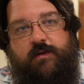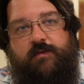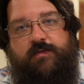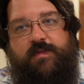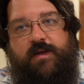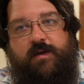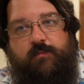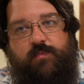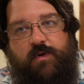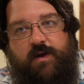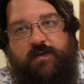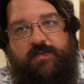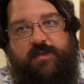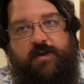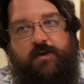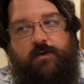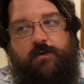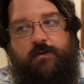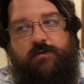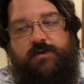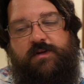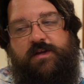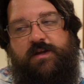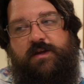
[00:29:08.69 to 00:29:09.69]
They brought their
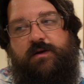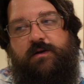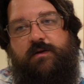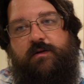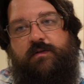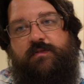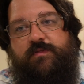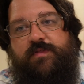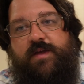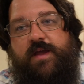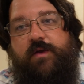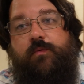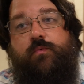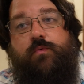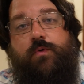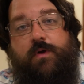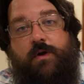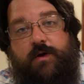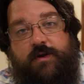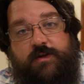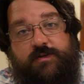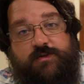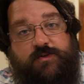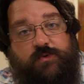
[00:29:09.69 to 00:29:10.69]
own gear. They were
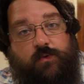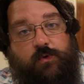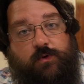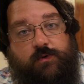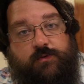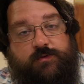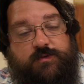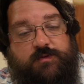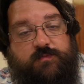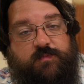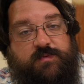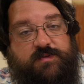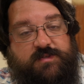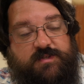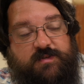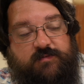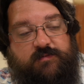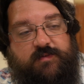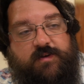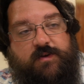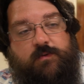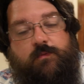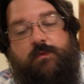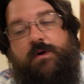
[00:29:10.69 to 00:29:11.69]
on a snorkel
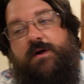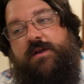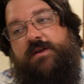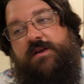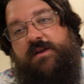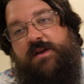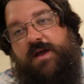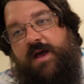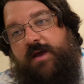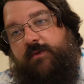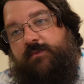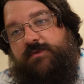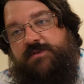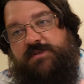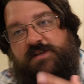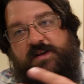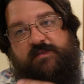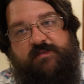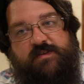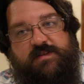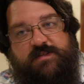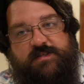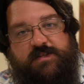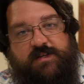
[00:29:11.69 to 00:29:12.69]
specific one, and I was
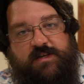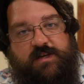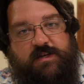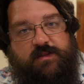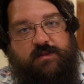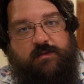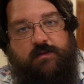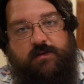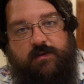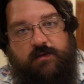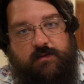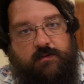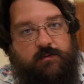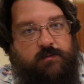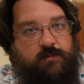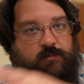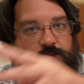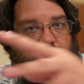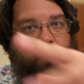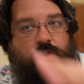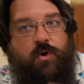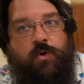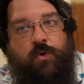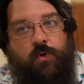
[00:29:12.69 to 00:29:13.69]
obviously in the
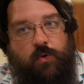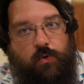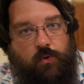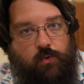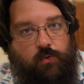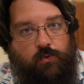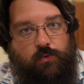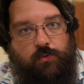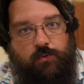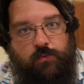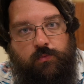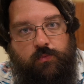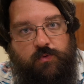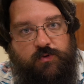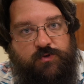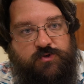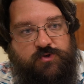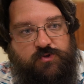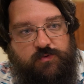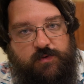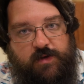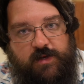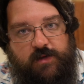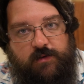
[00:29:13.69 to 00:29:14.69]
whole
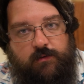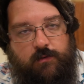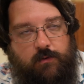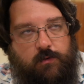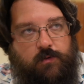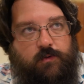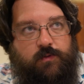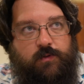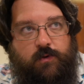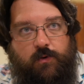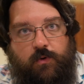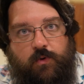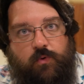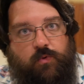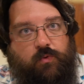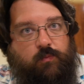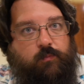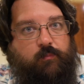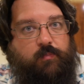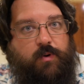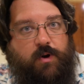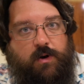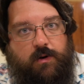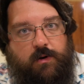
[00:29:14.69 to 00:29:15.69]
retreat or the whole
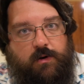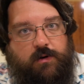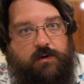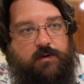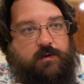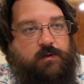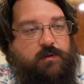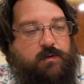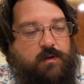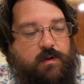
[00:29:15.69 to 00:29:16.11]
park